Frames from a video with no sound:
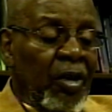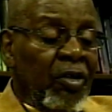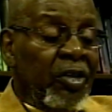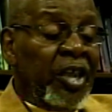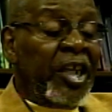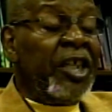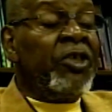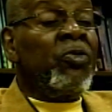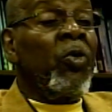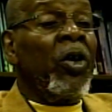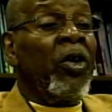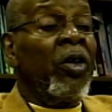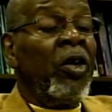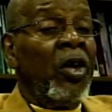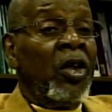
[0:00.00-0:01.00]
These
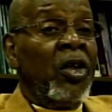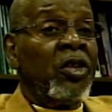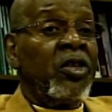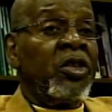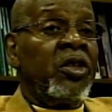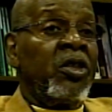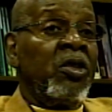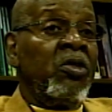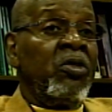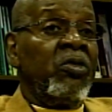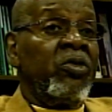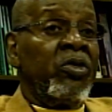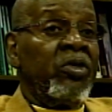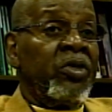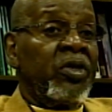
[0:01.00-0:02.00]
were
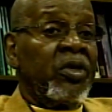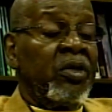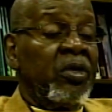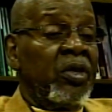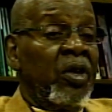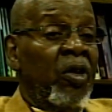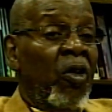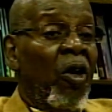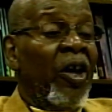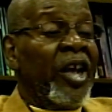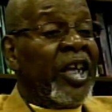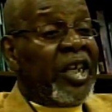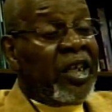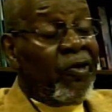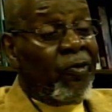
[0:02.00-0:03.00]
students or
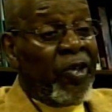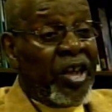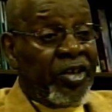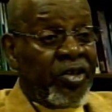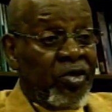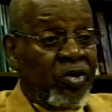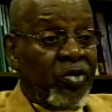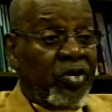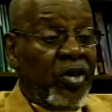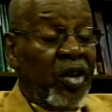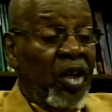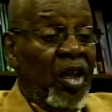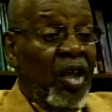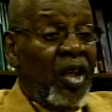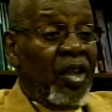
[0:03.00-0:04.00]
individuals
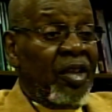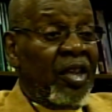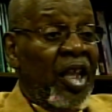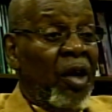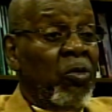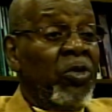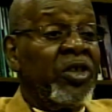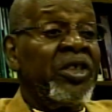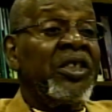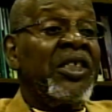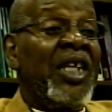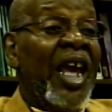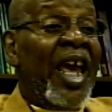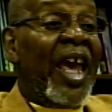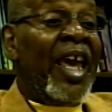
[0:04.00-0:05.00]
that was
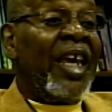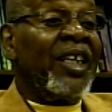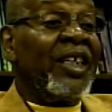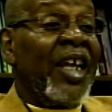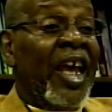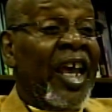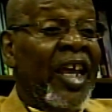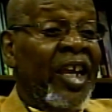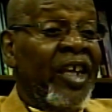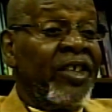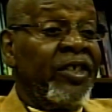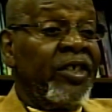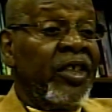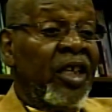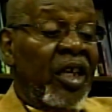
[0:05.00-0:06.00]
tagged
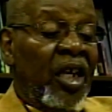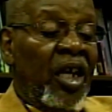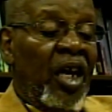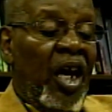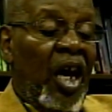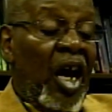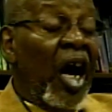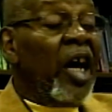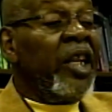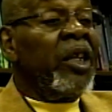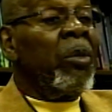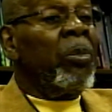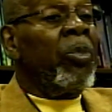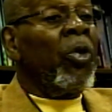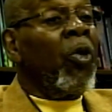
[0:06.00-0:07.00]
as
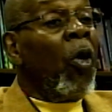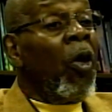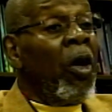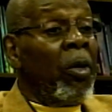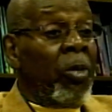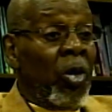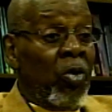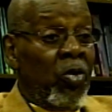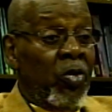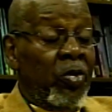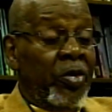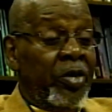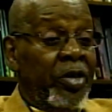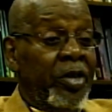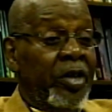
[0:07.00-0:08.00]
unemployable
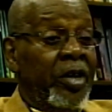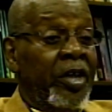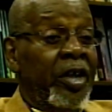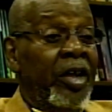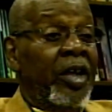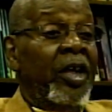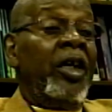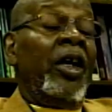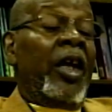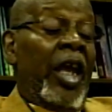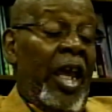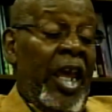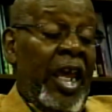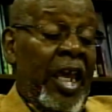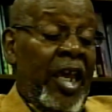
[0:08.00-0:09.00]

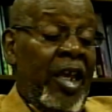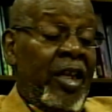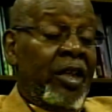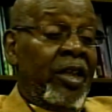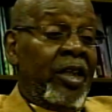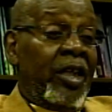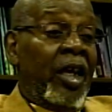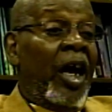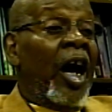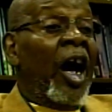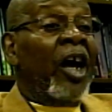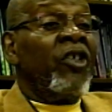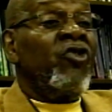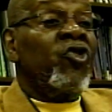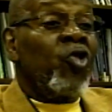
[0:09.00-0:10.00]
and
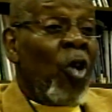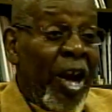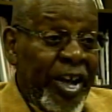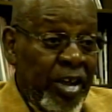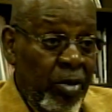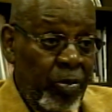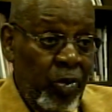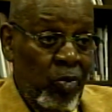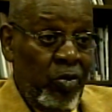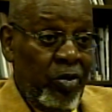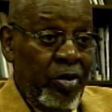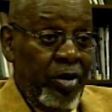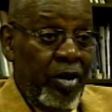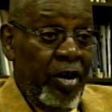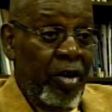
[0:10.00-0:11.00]
untrainable,
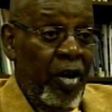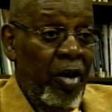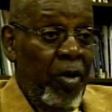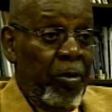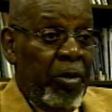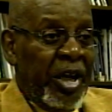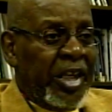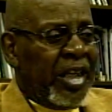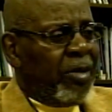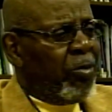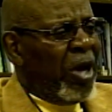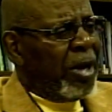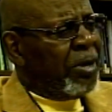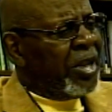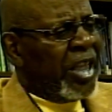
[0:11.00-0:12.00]
meaning
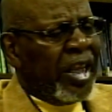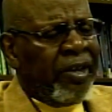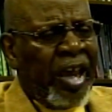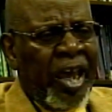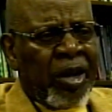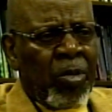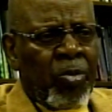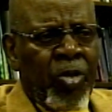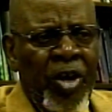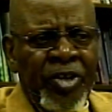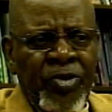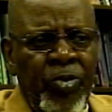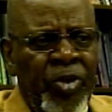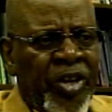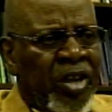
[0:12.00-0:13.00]
maybe they had a brush
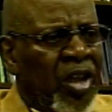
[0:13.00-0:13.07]
with the